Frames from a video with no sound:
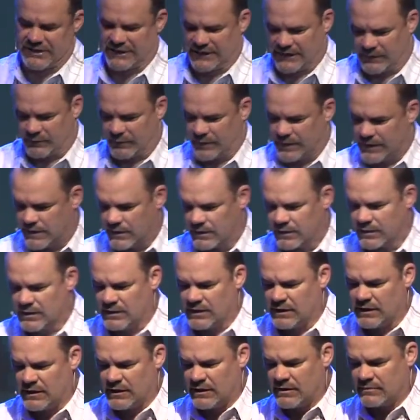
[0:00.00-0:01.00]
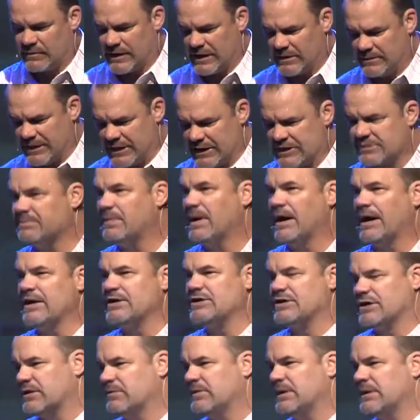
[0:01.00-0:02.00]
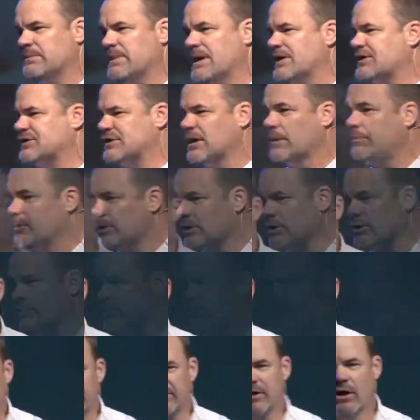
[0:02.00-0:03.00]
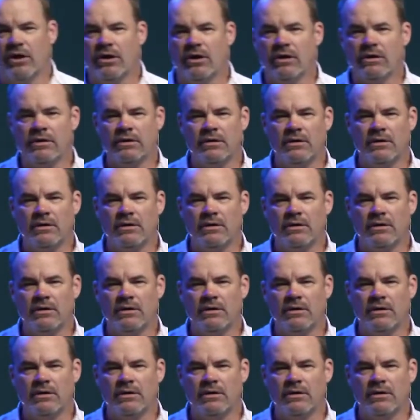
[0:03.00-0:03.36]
was thinking, well, maybe his body's going to be messed up a little bit.